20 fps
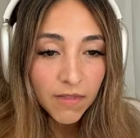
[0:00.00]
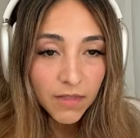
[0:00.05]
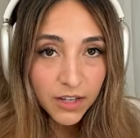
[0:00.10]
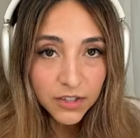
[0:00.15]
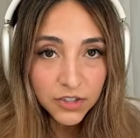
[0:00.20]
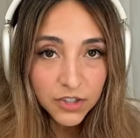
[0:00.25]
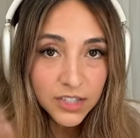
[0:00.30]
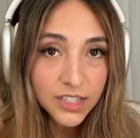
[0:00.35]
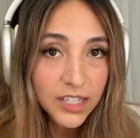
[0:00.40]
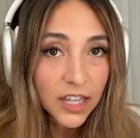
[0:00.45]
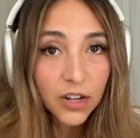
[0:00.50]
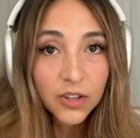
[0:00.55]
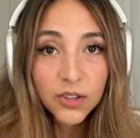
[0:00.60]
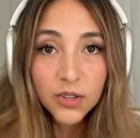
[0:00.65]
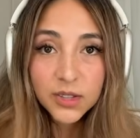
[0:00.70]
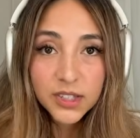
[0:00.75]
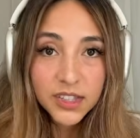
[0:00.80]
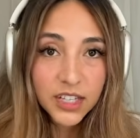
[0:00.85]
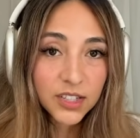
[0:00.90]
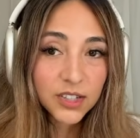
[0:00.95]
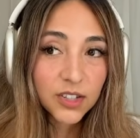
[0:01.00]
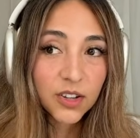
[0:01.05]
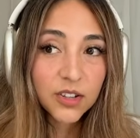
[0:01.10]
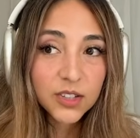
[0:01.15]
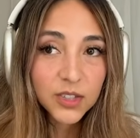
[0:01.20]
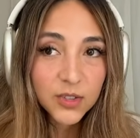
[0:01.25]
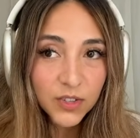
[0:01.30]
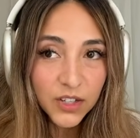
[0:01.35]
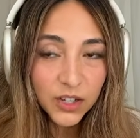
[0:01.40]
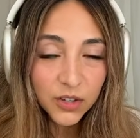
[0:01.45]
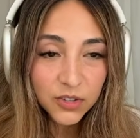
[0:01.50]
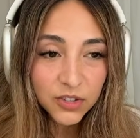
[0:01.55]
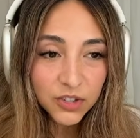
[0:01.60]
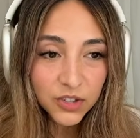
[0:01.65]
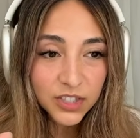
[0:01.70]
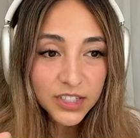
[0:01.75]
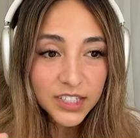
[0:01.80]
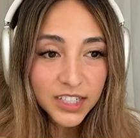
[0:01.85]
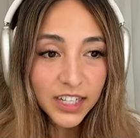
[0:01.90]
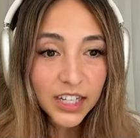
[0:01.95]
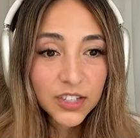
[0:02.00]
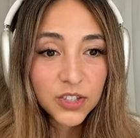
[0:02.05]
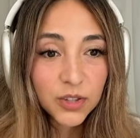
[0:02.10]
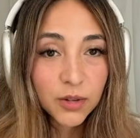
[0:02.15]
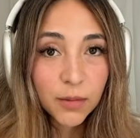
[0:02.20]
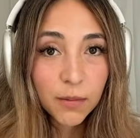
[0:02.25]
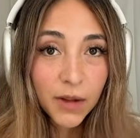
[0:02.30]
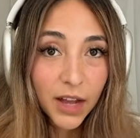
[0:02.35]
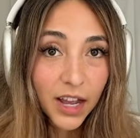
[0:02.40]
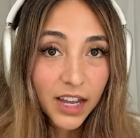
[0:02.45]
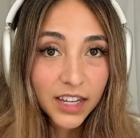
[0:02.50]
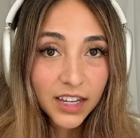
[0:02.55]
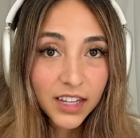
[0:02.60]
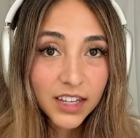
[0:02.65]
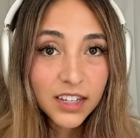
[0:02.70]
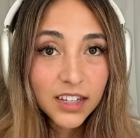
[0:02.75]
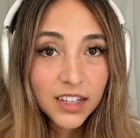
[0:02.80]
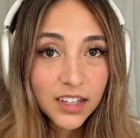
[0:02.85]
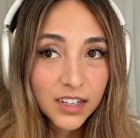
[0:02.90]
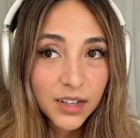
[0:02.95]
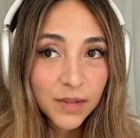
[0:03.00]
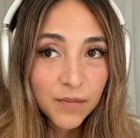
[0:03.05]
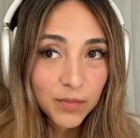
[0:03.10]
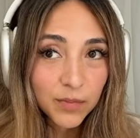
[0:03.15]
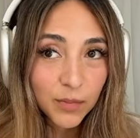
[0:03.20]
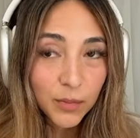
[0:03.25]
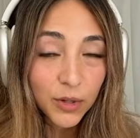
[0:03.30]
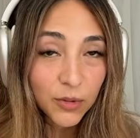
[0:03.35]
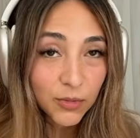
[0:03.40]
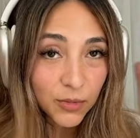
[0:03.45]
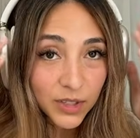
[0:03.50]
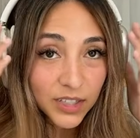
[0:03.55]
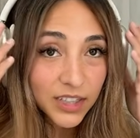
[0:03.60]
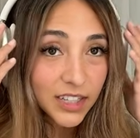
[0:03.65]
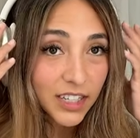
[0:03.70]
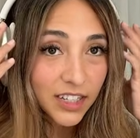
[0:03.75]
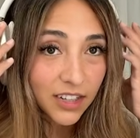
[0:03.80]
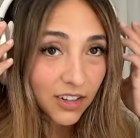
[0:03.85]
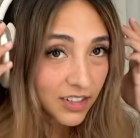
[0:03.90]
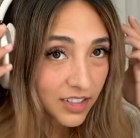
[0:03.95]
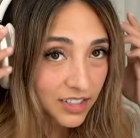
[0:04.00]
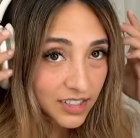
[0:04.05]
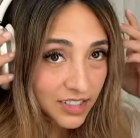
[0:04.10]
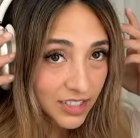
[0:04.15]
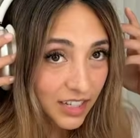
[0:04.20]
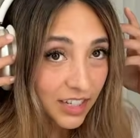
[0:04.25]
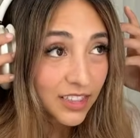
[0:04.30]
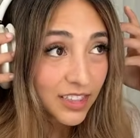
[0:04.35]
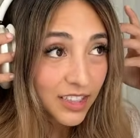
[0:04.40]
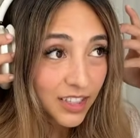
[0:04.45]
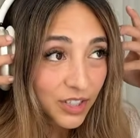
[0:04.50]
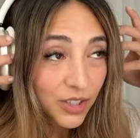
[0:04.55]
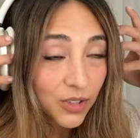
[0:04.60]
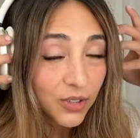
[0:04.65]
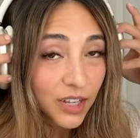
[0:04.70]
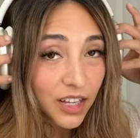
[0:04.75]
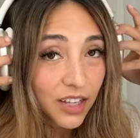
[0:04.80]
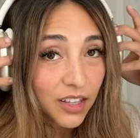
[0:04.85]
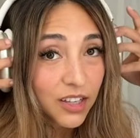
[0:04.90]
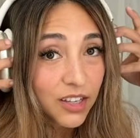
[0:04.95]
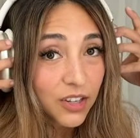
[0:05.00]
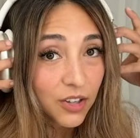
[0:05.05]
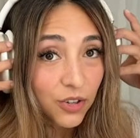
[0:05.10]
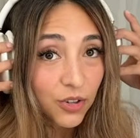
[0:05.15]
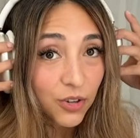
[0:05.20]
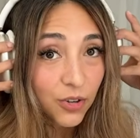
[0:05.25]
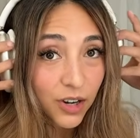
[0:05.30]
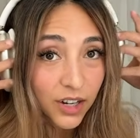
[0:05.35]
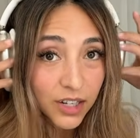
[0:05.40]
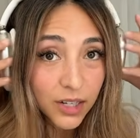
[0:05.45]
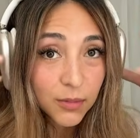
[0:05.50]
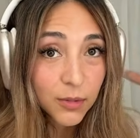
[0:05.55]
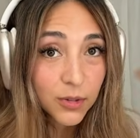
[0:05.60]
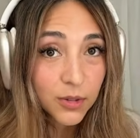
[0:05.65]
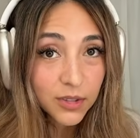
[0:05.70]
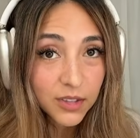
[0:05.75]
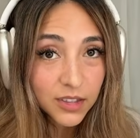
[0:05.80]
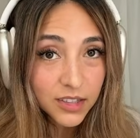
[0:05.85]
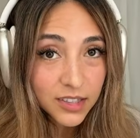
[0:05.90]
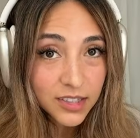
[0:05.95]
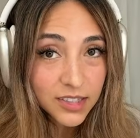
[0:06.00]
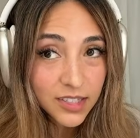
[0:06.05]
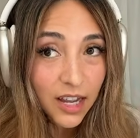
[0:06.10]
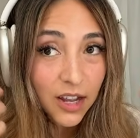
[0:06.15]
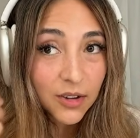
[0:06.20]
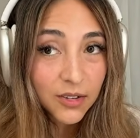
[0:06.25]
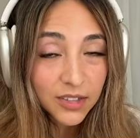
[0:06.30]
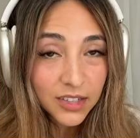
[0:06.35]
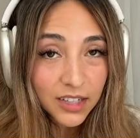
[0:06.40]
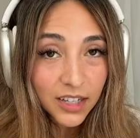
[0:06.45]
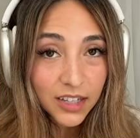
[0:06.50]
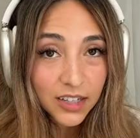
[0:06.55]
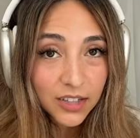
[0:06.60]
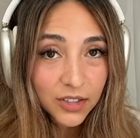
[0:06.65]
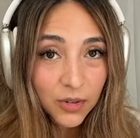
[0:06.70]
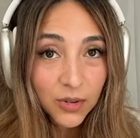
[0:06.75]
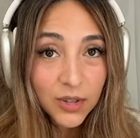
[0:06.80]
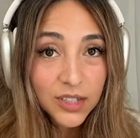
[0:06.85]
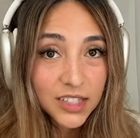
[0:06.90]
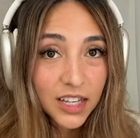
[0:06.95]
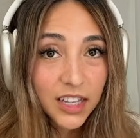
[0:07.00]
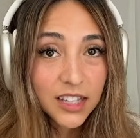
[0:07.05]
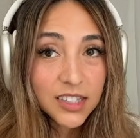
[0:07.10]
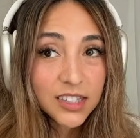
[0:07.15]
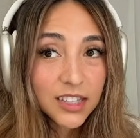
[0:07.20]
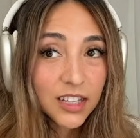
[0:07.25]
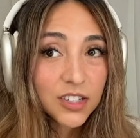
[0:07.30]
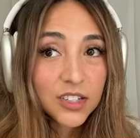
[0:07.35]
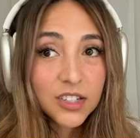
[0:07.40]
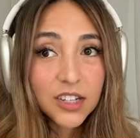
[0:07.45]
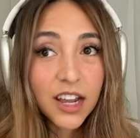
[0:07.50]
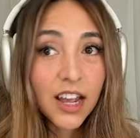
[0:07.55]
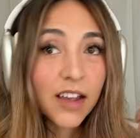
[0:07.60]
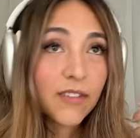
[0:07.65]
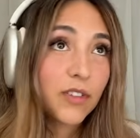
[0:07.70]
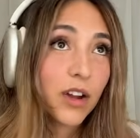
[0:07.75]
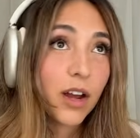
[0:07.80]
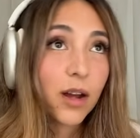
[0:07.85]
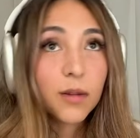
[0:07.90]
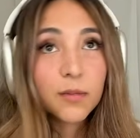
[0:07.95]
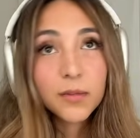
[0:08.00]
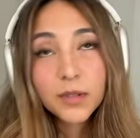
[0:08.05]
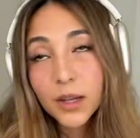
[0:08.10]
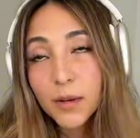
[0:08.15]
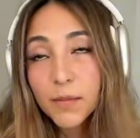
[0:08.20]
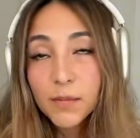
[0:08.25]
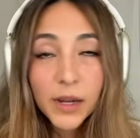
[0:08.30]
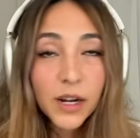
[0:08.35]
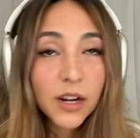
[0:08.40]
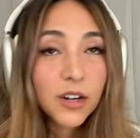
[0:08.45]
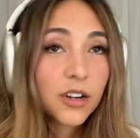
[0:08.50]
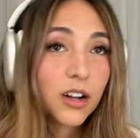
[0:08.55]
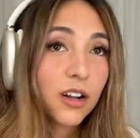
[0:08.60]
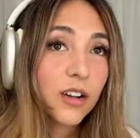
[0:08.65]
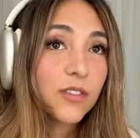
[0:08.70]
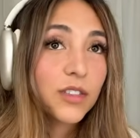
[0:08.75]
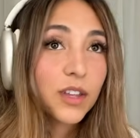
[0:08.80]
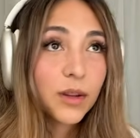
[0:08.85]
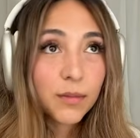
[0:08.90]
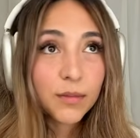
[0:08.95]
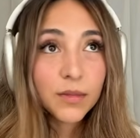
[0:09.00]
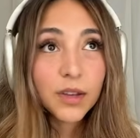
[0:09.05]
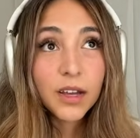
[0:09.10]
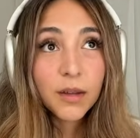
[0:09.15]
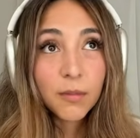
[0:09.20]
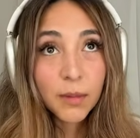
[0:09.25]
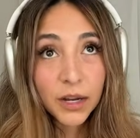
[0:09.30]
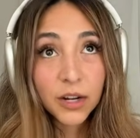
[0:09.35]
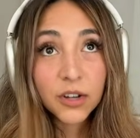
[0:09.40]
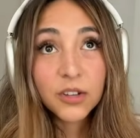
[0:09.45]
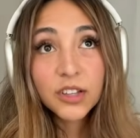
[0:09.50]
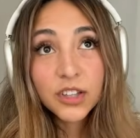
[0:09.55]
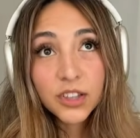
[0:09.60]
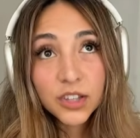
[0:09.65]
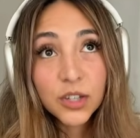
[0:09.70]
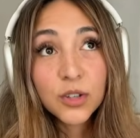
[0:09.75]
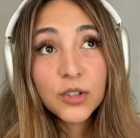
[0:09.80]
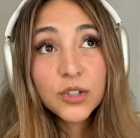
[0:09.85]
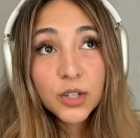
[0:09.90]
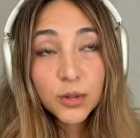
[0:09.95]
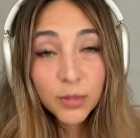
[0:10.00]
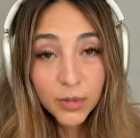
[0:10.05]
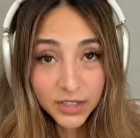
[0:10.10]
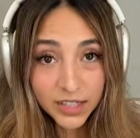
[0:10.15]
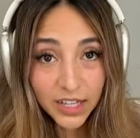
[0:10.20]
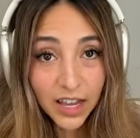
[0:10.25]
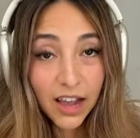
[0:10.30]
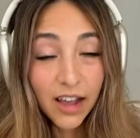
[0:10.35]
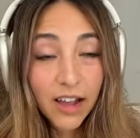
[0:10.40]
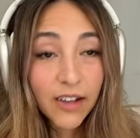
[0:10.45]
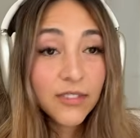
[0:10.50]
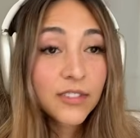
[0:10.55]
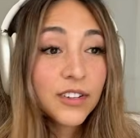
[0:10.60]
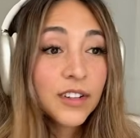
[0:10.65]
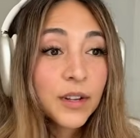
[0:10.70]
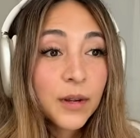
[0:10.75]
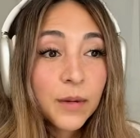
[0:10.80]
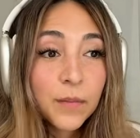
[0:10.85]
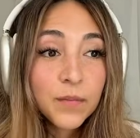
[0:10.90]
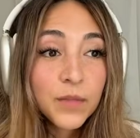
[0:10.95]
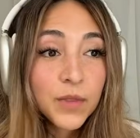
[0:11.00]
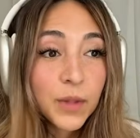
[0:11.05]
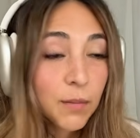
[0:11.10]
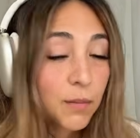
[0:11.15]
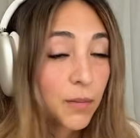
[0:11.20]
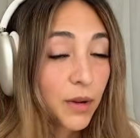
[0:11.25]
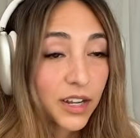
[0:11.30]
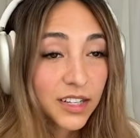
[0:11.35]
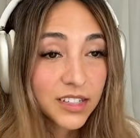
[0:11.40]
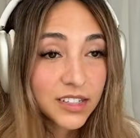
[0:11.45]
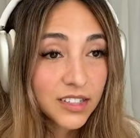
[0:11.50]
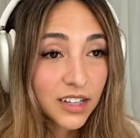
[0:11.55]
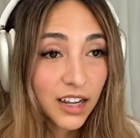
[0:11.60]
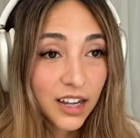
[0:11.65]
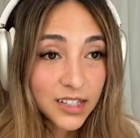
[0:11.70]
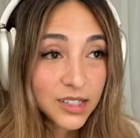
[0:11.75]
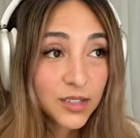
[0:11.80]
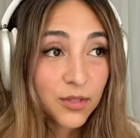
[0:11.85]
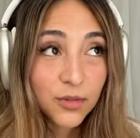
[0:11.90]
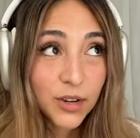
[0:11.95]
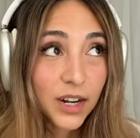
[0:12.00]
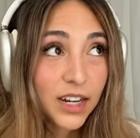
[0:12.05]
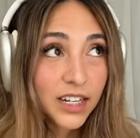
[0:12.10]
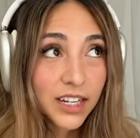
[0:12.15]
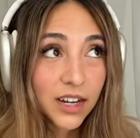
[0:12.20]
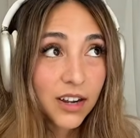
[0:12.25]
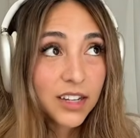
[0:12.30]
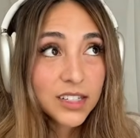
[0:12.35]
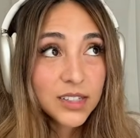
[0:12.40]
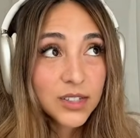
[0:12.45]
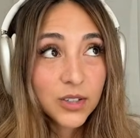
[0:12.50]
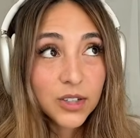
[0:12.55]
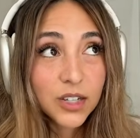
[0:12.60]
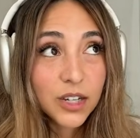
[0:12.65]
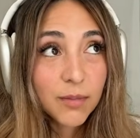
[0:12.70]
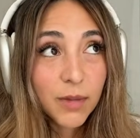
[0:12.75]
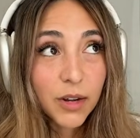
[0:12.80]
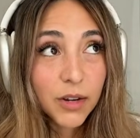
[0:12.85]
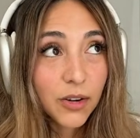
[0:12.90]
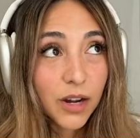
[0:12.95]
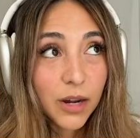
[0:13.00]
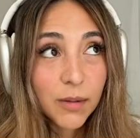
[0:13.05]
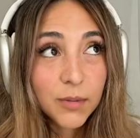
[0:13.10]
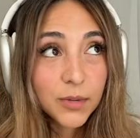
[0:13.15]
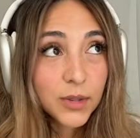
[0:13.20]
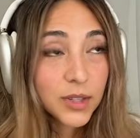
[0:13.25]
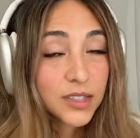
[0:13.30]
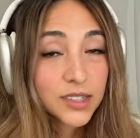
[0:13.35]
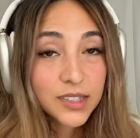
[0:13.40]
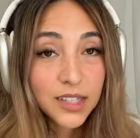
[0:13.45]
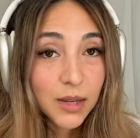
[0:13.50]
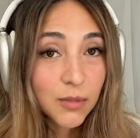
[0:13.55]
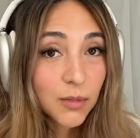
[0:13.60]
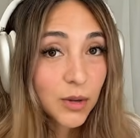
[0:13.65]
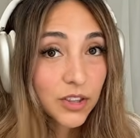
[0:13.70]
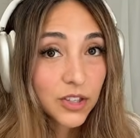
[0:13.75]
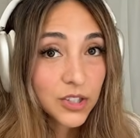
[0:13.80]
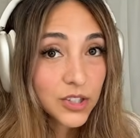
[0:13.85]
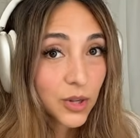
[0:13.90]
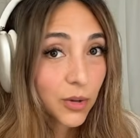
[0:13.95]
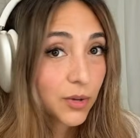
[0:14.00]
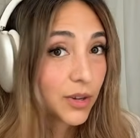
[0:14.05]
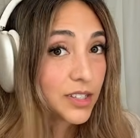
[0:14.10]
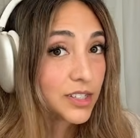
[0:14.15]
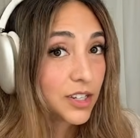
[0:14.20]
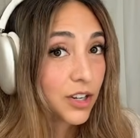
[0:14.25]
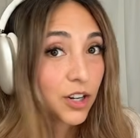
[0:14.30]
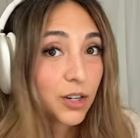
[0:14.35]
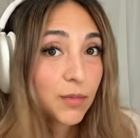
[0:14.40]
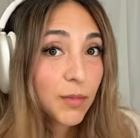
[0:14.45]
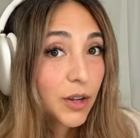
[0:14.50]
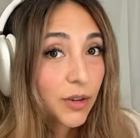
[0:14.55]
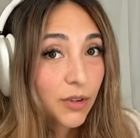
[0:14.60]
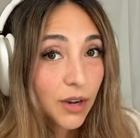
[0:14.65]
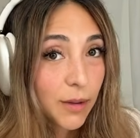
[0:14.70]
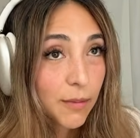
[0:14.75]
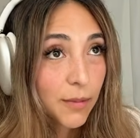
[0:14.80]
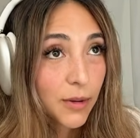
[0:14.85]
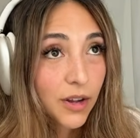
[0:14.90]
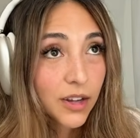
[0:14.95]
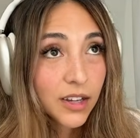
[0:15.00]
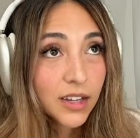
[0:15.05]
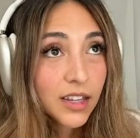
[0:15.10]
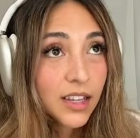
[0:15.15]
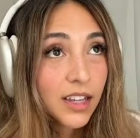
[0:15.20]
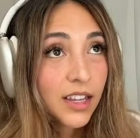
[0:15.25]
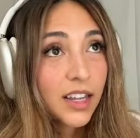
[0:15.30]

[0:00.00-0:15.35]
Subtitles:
They just said all those things in all those videos just to get you to buy it. But really, honestly, I think you get an incredible sound, like noise cancellation. I have not compared all of them. Apparently the YouTubers have. But as of right now, I still hear my grandpa the same way the Sonys I heard my grandpa.